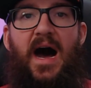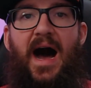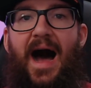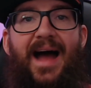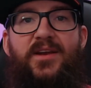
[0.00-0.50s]

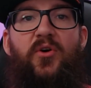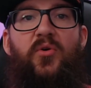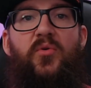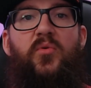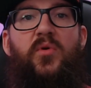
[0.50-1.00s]
I
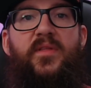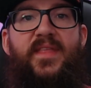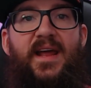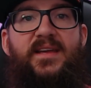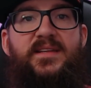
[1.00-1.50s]
know
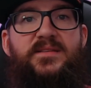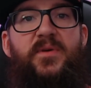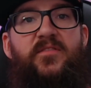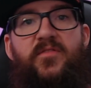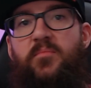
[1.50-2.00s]
that I can
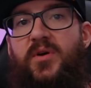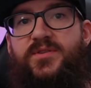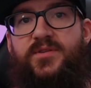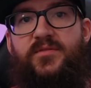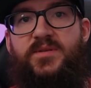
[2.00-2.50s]
speak from
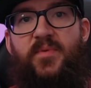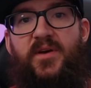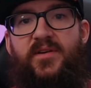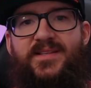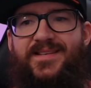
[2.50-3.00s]
personal
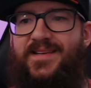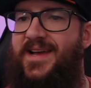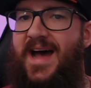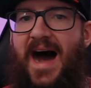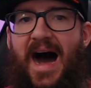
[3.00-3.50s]
experience.
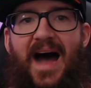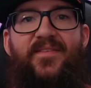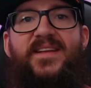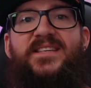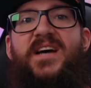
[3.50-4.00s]
I've
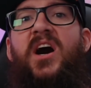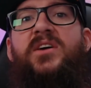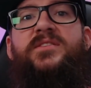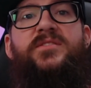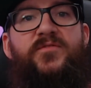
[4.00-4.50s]
had
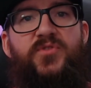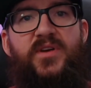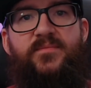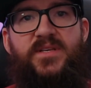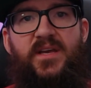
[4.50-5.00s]
tons of
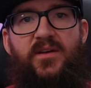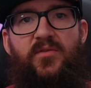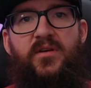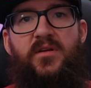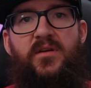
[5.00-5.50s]
dreams killed.
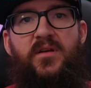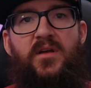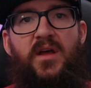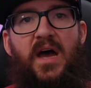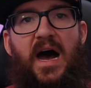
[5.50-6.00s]

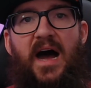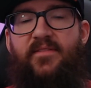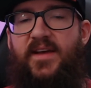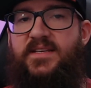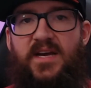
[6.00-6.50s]
I've
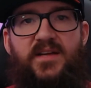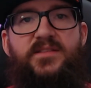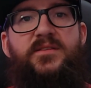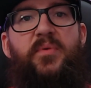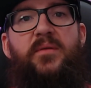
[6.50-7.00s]
had
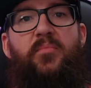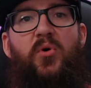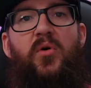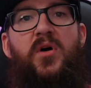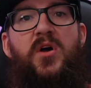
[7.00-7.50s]
tons of
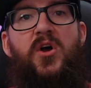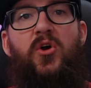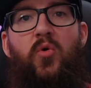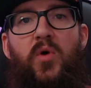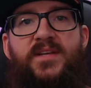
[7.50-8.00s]
people
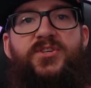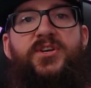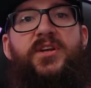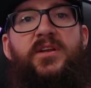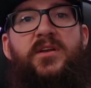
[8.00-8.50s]

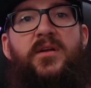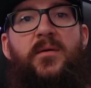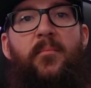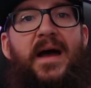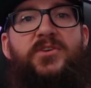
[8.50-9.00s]
question
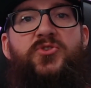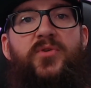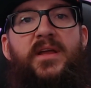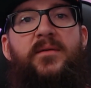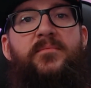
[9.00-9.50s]
my
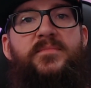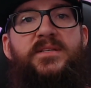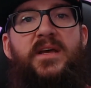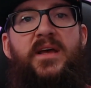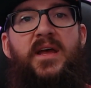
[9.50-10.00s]
dreams,
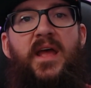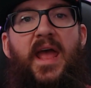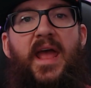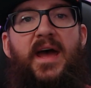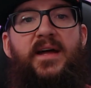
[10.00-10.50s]

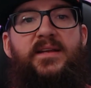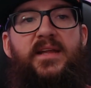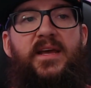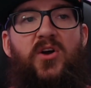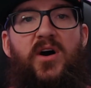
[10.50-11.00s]
and
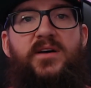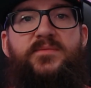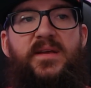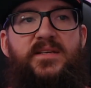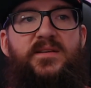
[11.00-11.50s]
it caused
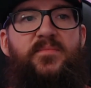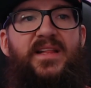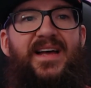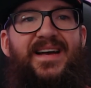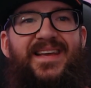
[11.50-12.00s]
me to be
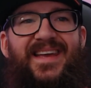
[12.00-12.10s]
like,